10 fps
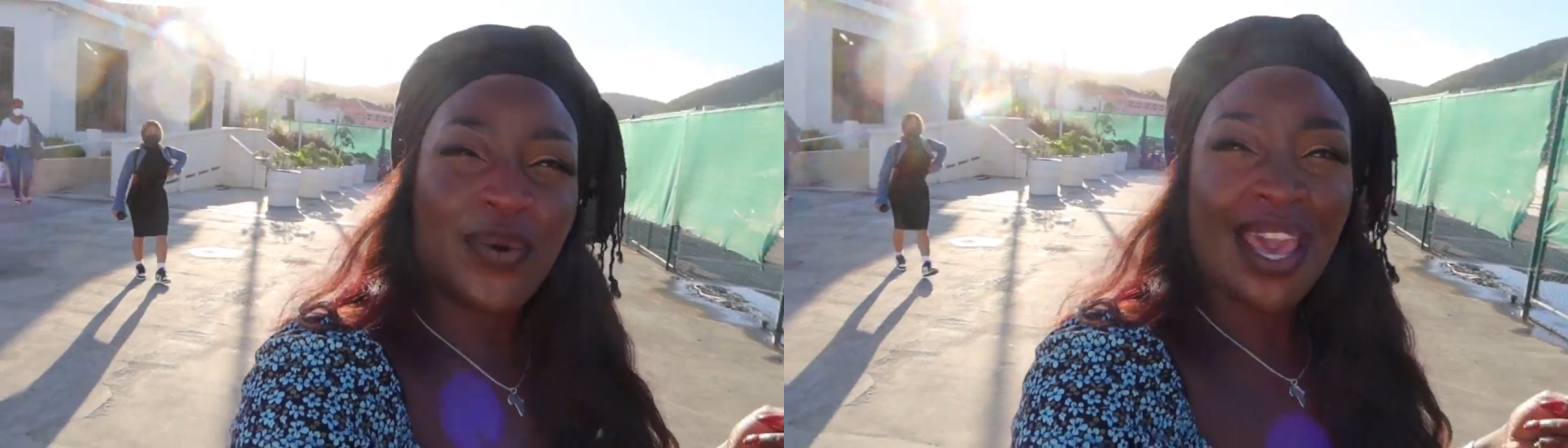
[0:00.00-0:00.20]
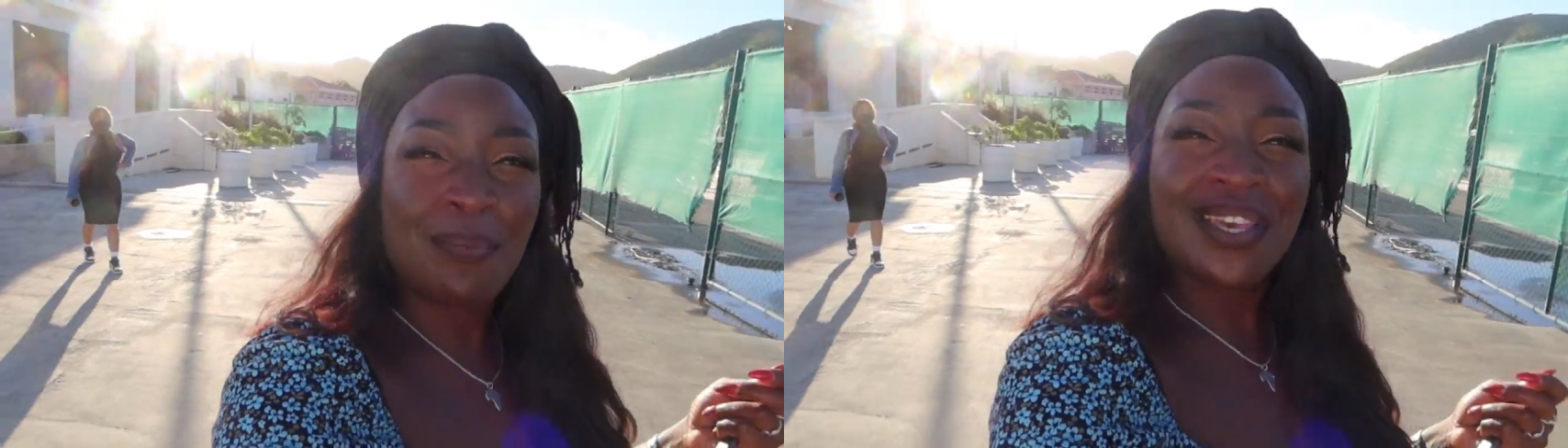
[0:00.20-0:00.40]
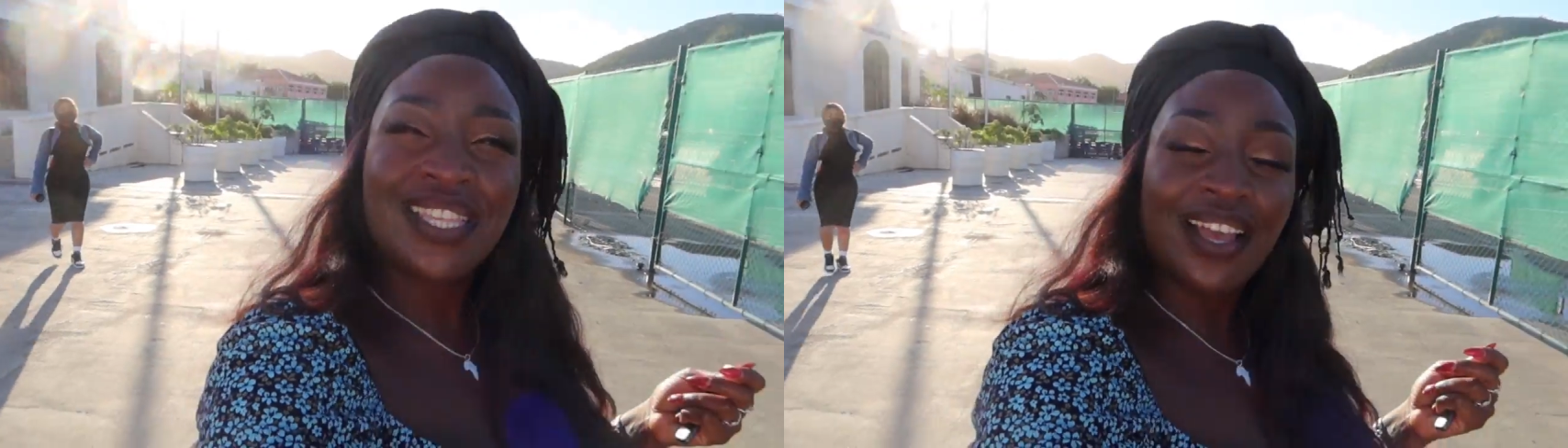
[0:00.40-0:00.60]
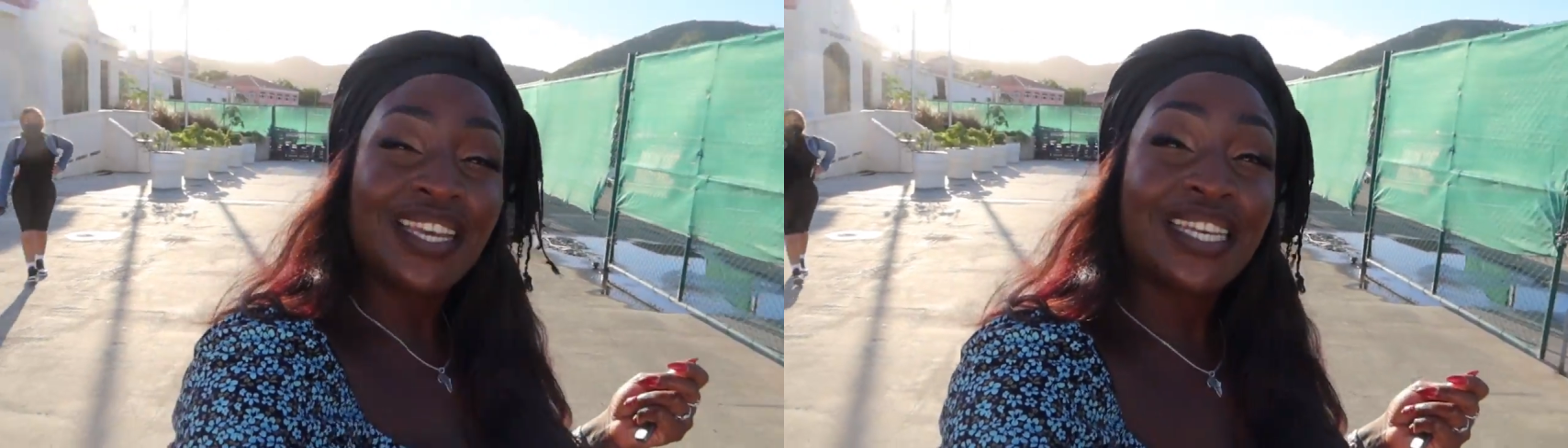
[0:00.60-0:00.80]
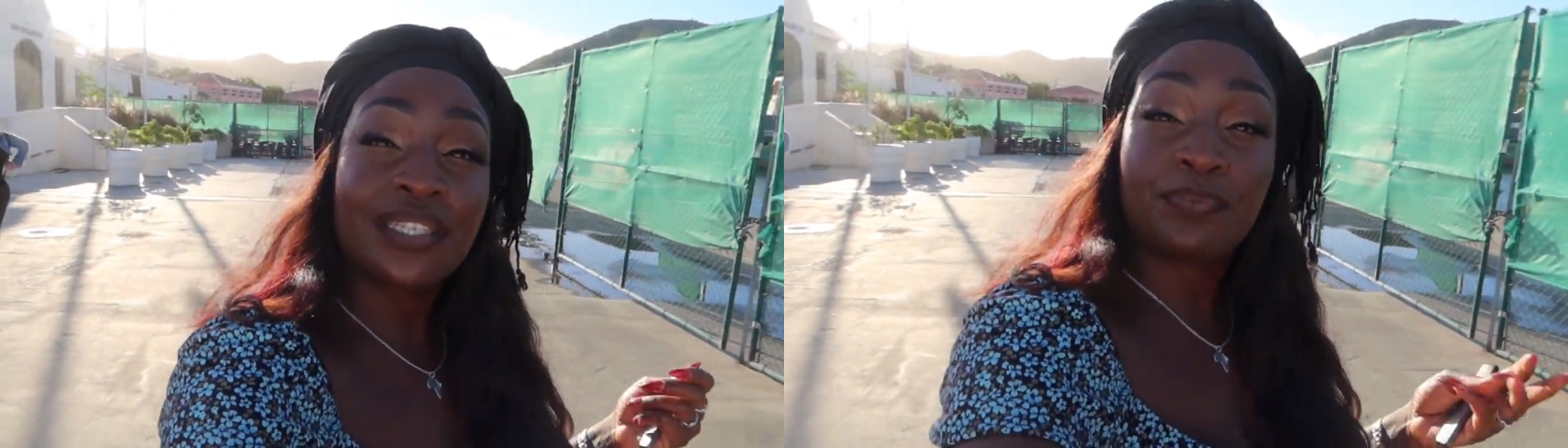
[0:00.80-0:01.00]
way I'm
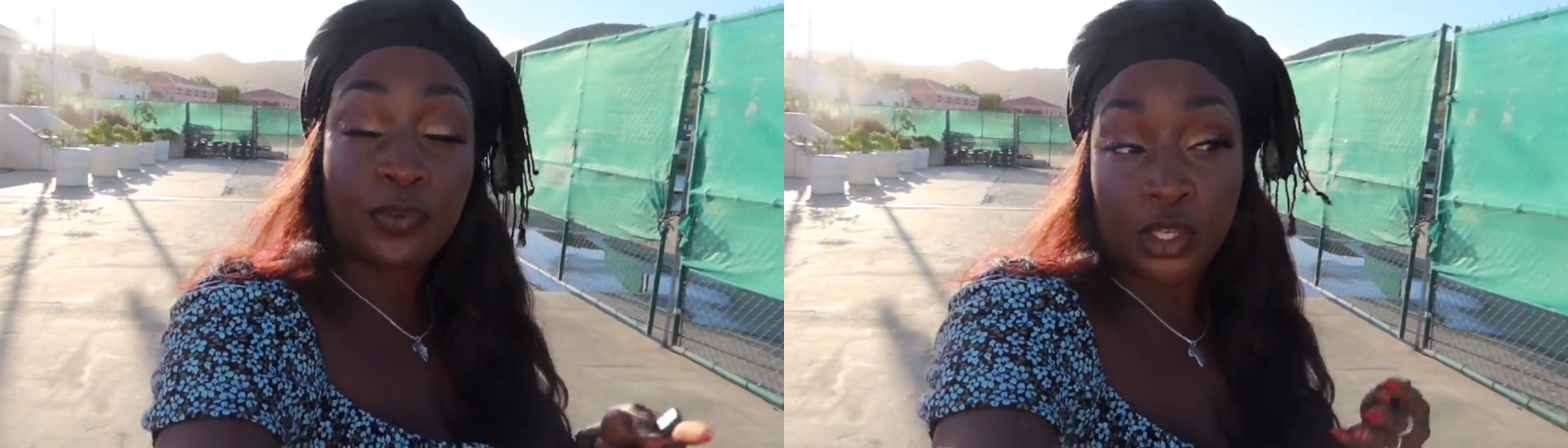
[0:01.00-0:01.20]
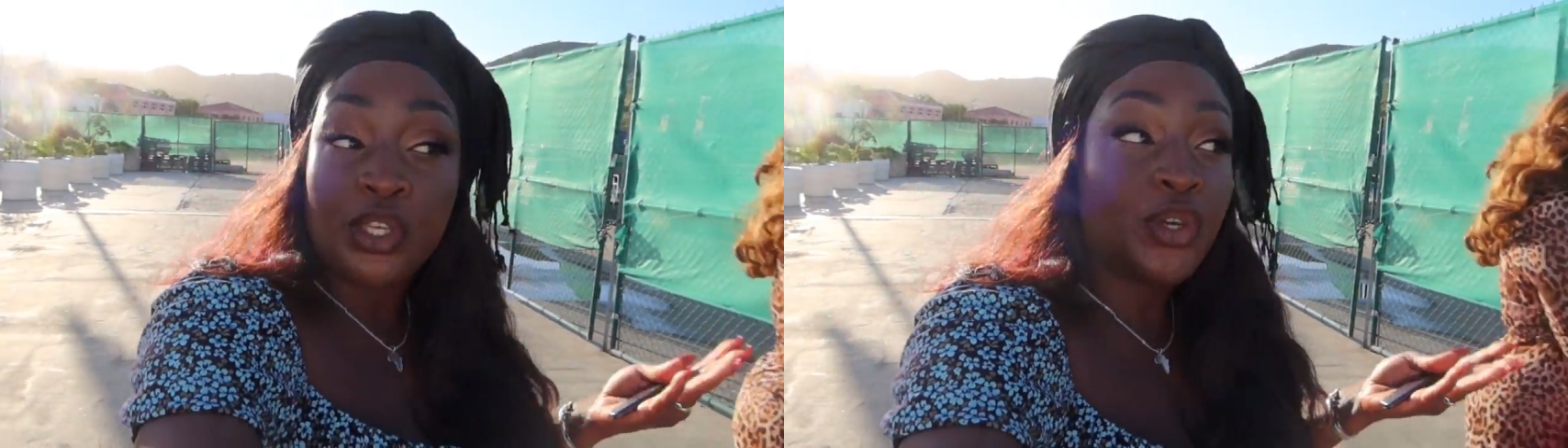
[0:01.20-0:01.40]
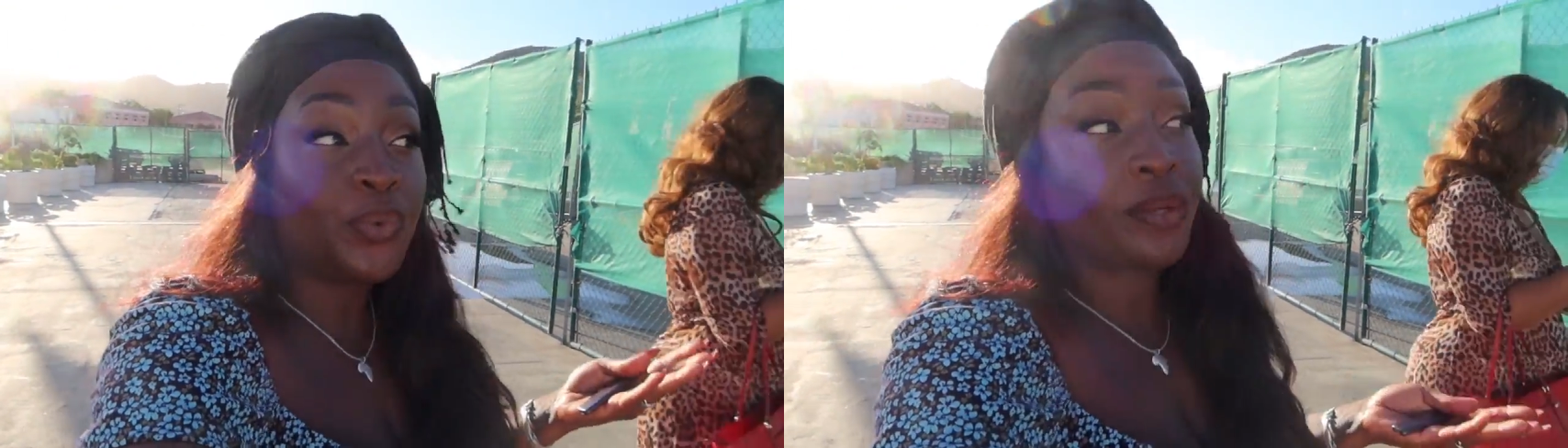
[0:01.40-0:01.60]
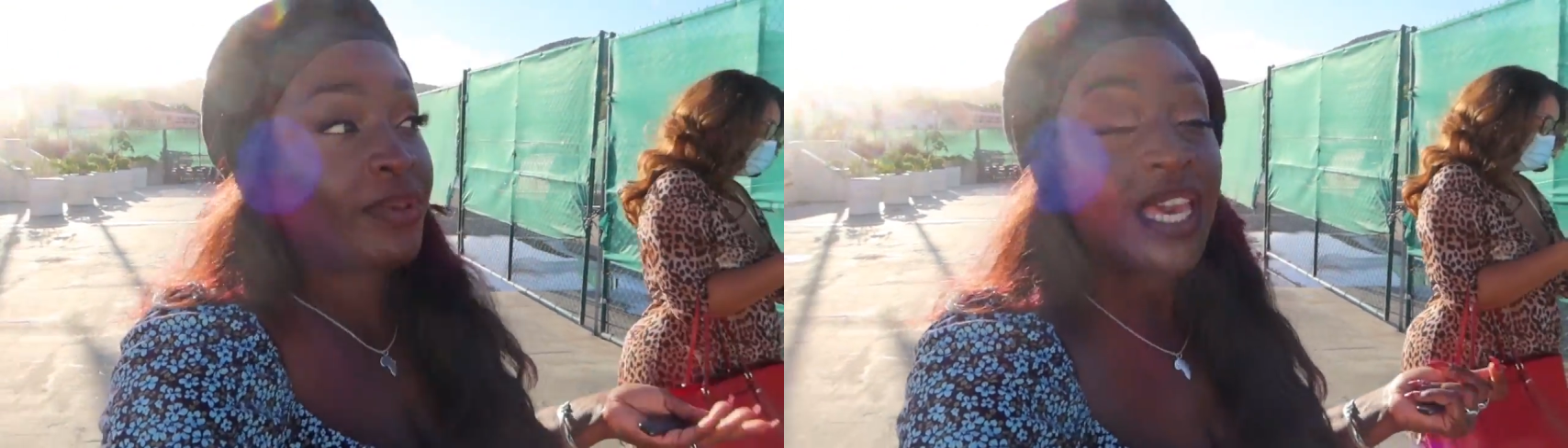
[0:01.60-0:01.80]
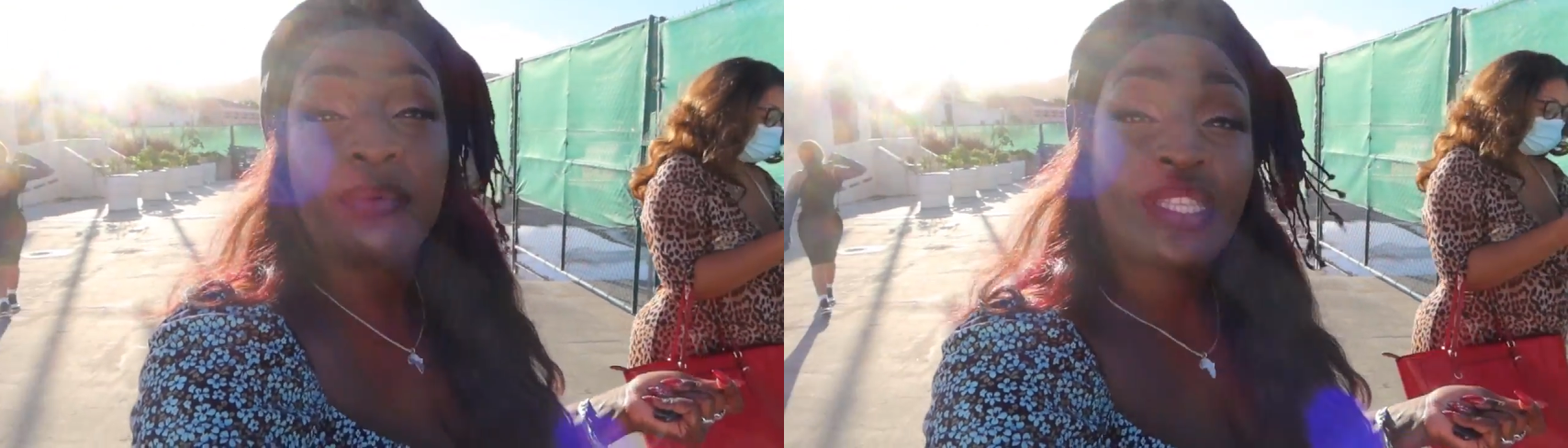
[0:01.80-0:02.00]
excited, you wouldn't
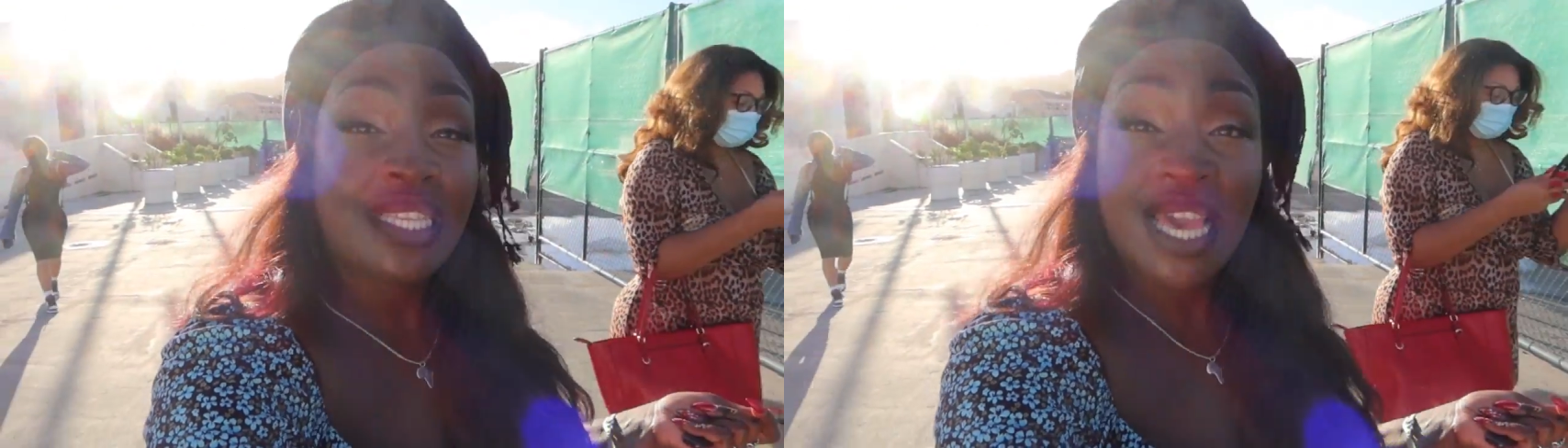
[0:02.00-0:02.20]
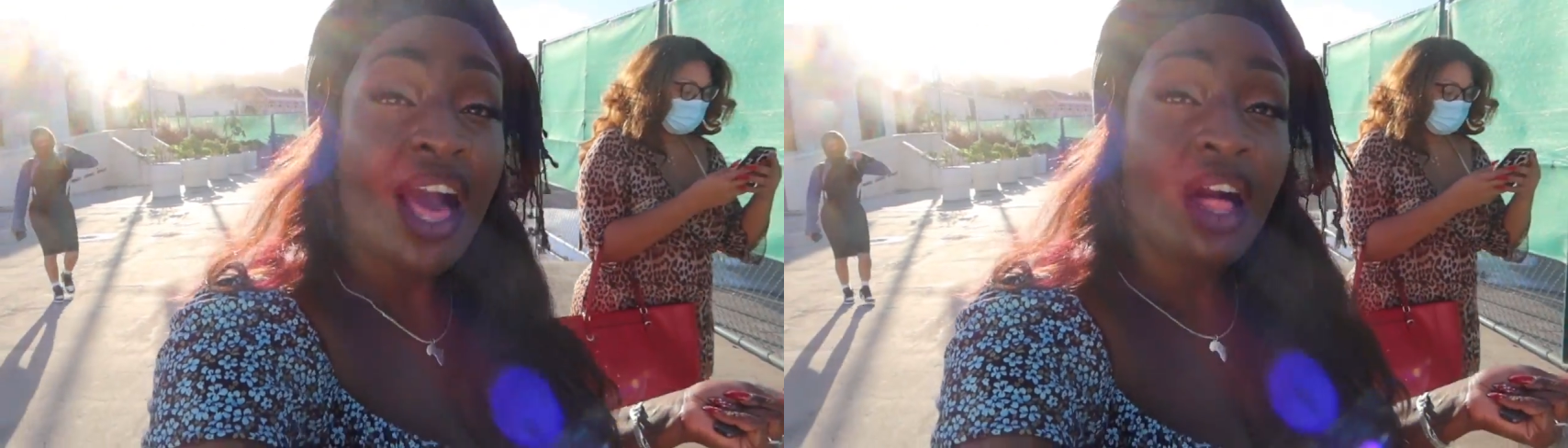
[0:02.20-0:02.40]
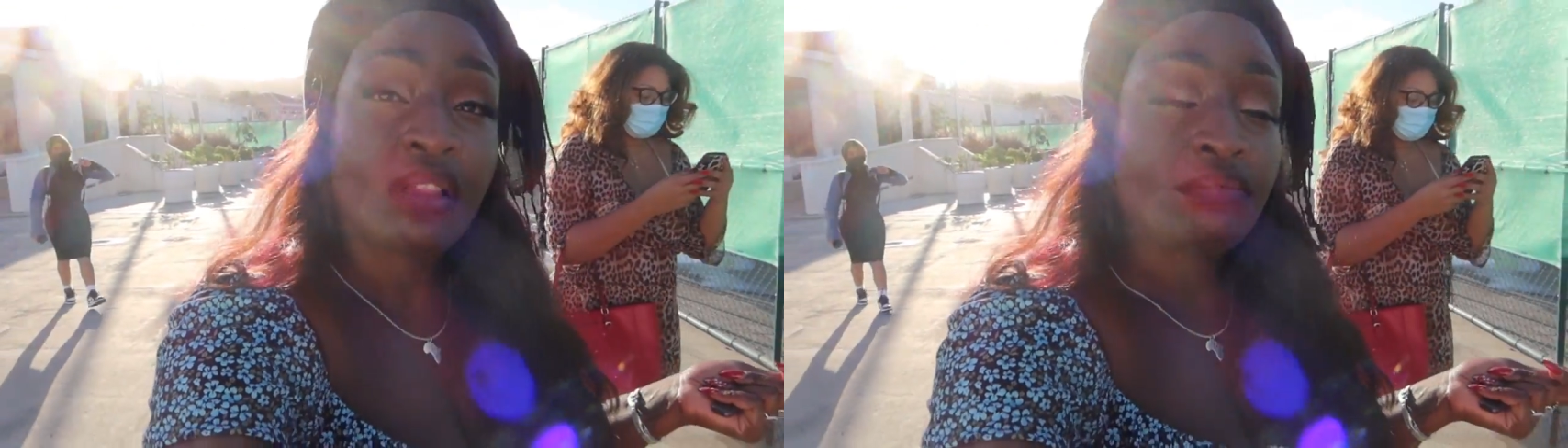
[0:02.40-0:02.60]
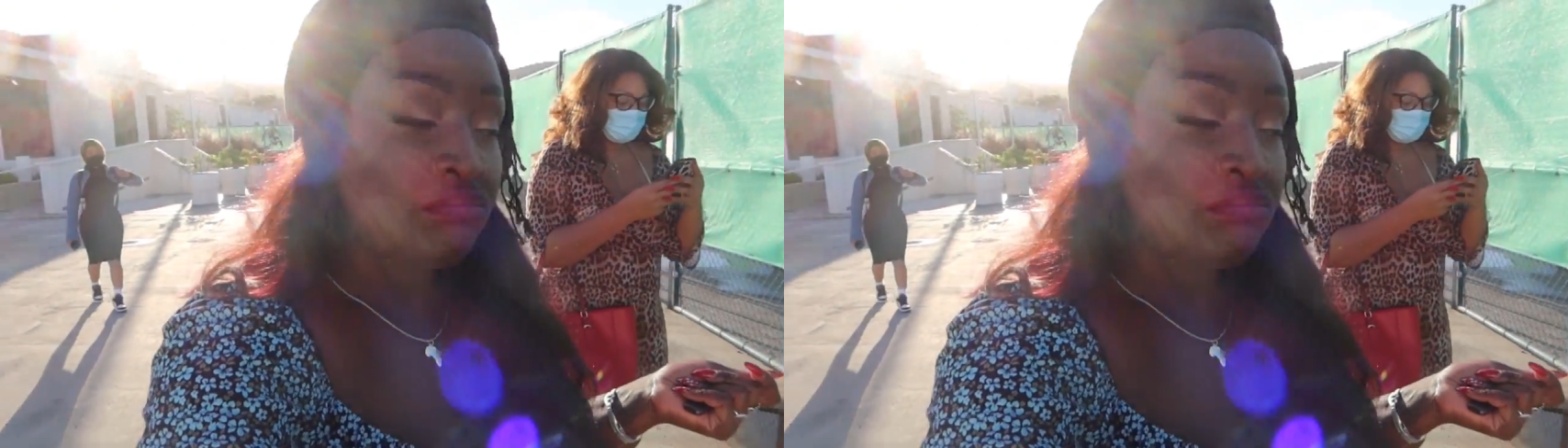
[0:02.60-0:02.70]
be able to tell.